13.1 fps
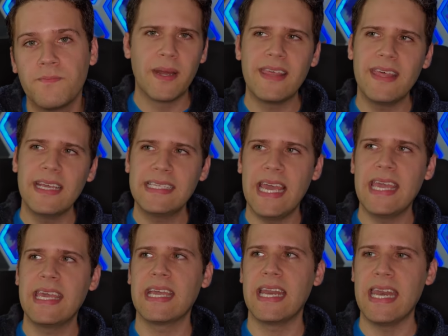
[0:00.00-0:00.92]
But I think
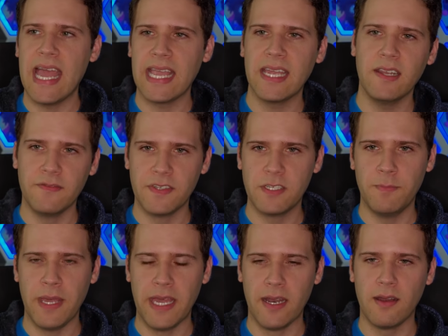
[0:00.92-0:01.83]
taking a negative
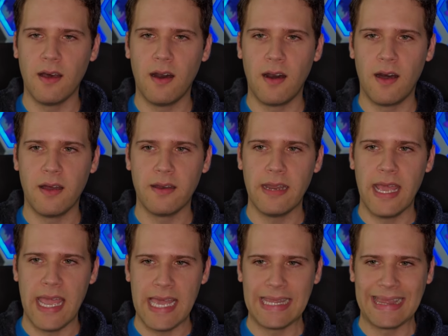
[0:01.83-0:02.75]
spin on
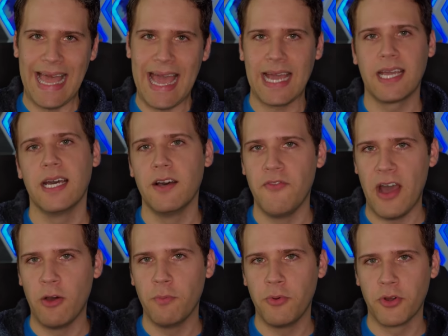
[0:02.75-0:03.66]
a lack of
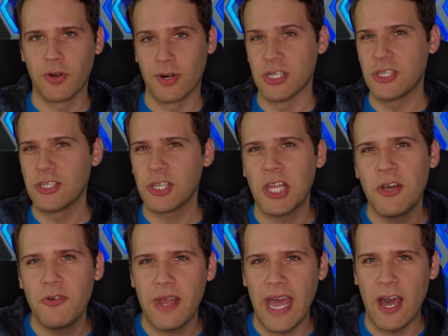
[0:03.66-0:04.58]
output or a
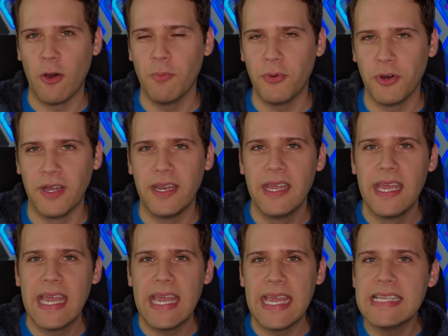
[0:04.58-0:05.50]
slowed output
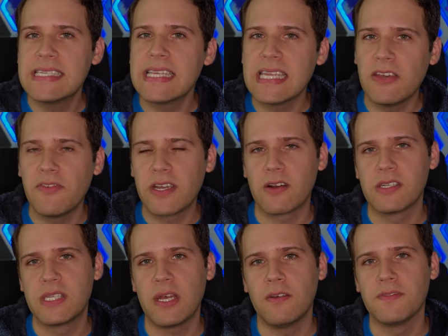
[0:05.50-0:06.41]
isn't giving
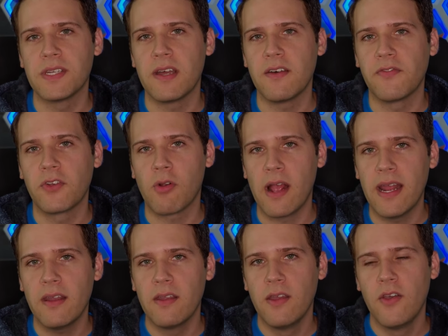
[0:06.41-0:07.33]
ourselves enough
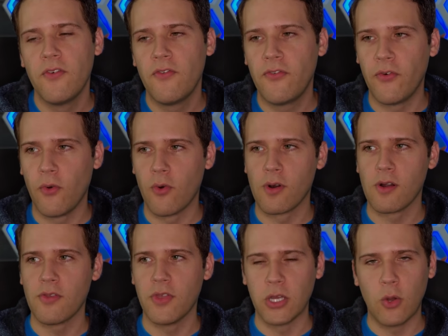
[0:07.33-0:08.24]
credit
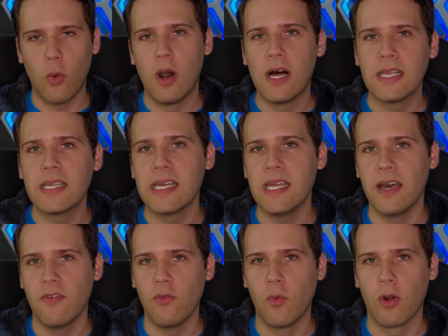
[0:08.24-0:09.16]
for the quality
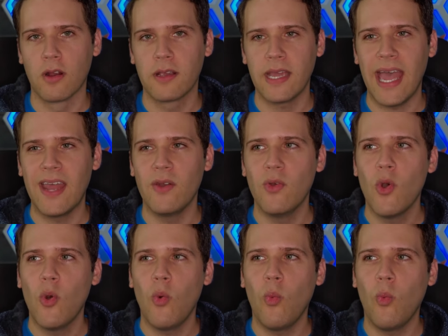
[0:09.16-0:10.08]
of work and
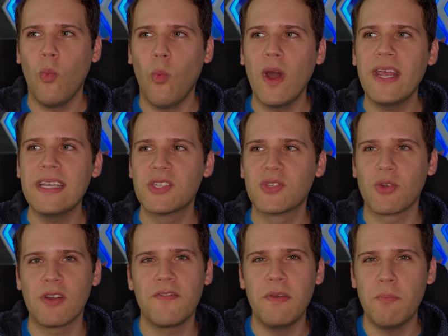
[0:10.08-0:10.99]
what is
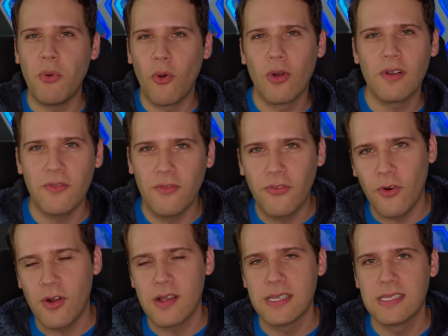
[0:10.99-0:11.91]
sort of important
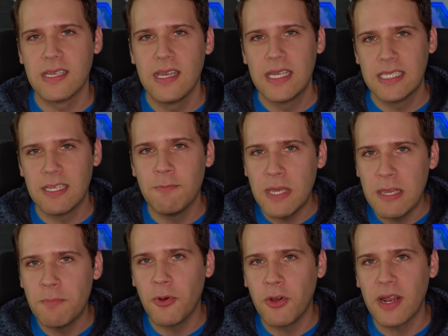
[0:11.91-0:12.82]
for us to
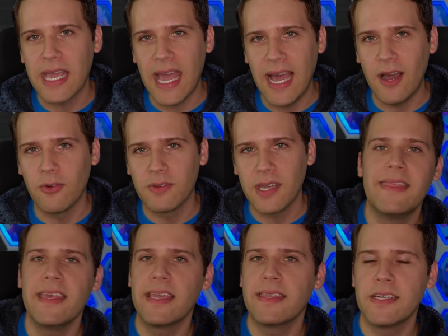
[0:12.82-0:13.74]
be putting out.
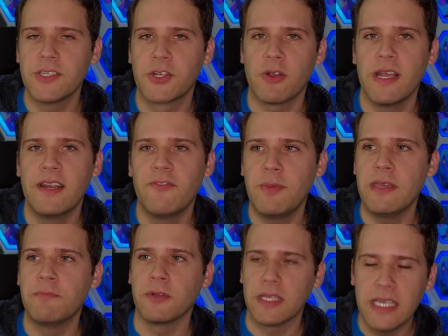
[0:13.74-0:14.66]
I think that as creative
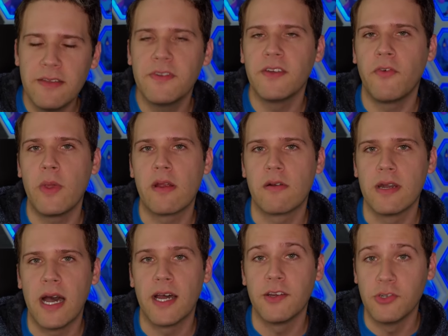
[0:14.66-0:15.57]
people, even if we are
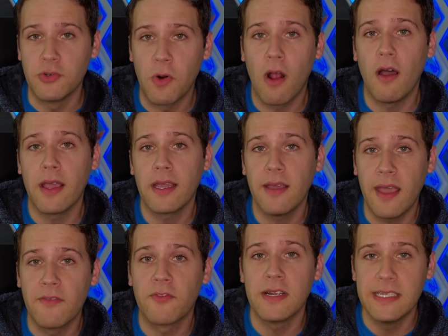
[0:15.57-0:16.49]
not drawing
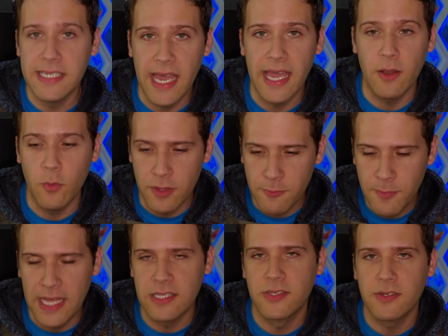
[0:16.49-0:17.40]
every day with
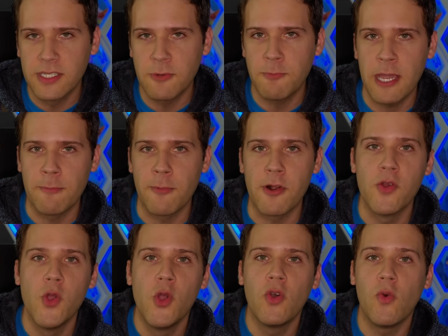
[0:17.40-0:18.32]
pencil to
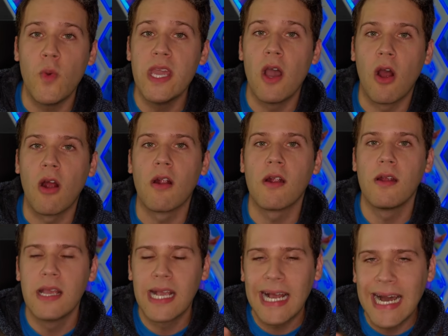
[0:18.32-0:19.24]
paper, we
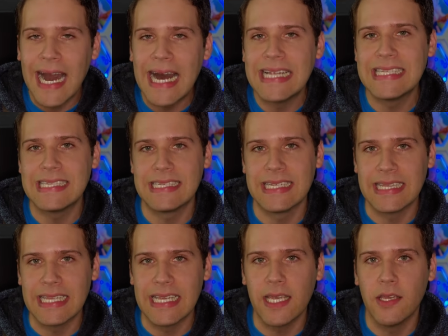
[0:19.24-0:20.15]
are
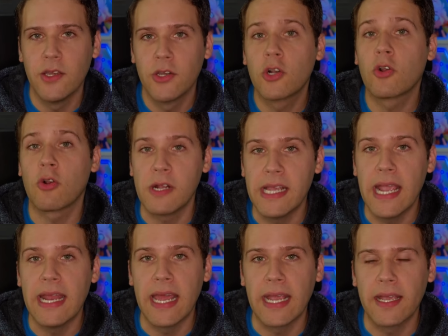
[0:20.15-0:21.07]
constantly
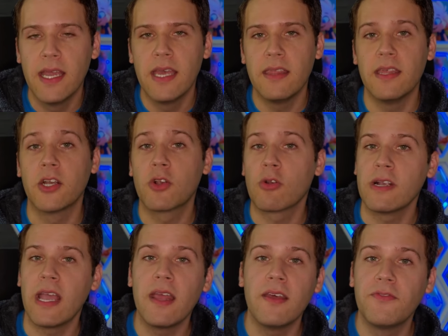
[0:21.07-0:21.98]
creating. The
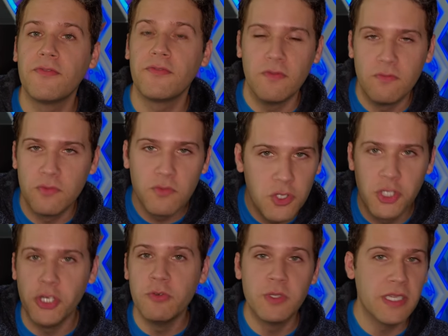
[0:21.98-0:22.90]
creative
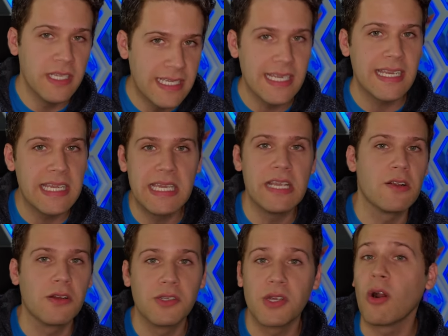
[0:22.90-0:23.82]
juices and
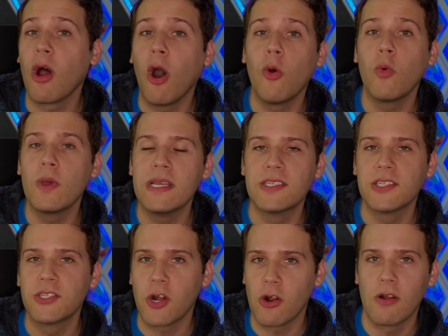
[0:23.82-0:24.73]
gears are
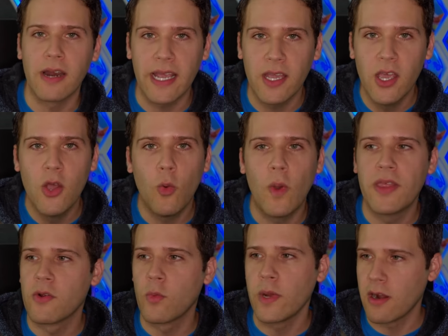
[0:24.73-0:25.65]
always turning,
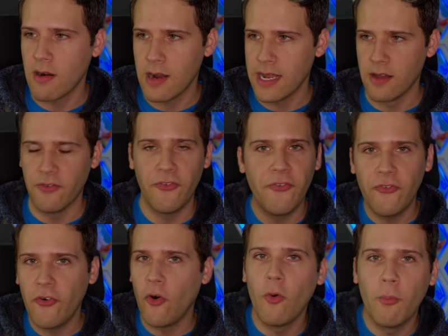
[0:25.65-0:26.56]
whether we are in a
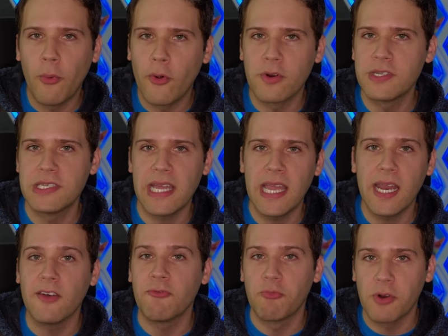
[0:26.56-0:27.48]
full bore
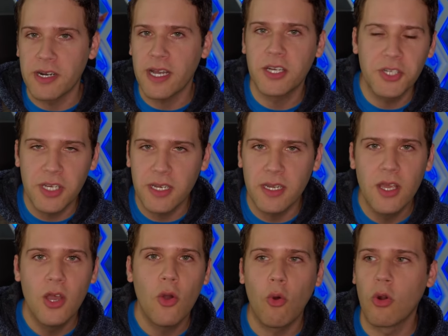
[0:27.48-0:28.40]
state of production
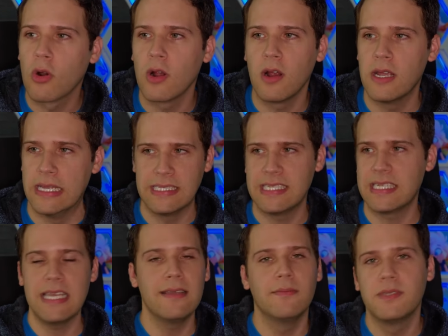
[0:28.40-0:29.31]
or it
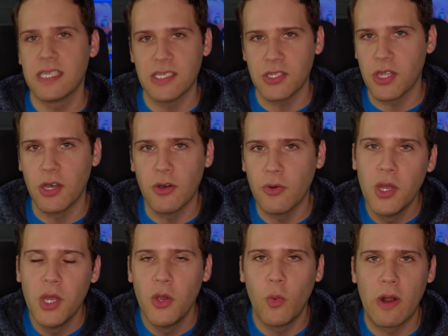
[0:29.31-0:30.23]
seems as
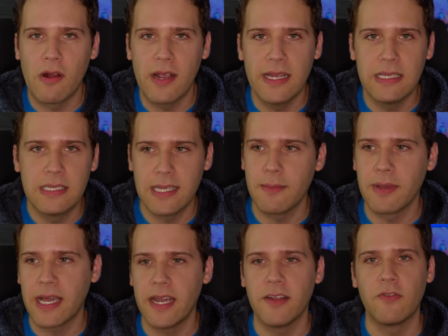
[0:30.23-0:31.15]
though we're in
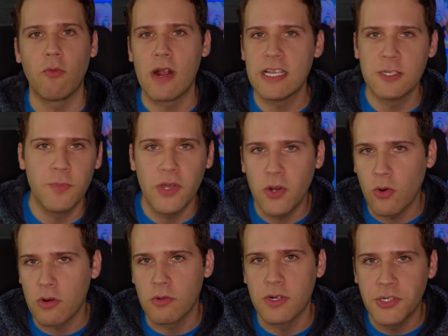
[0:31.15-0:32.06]
some kind of respite
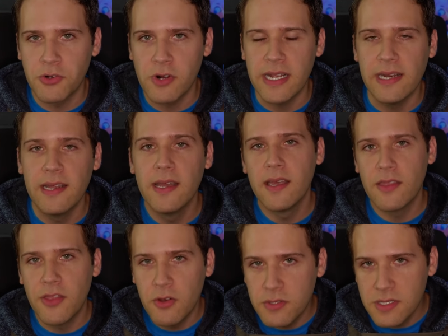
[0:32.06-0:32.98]
or retreat.
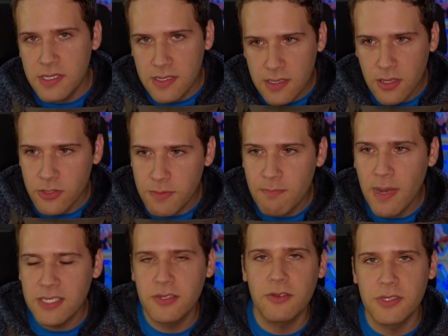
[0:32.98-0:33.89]
Those those
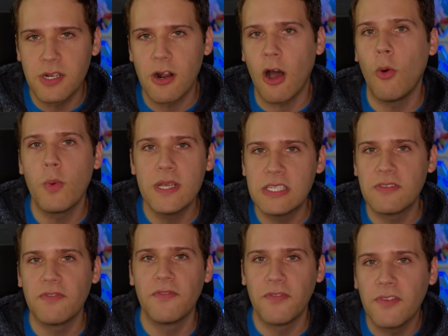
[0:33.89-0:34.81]
muscles are
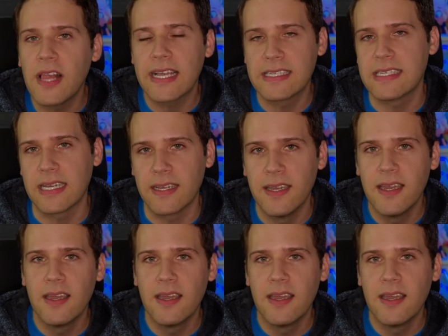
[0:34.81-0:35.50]
always flexing.